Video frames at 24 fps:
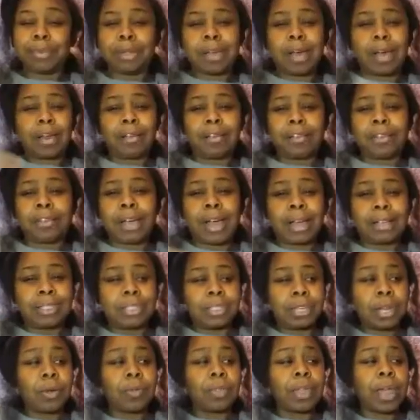A lot of you
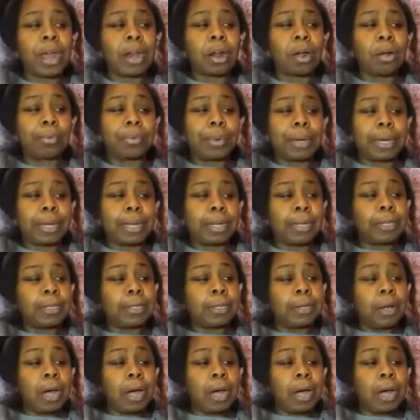guys know that already.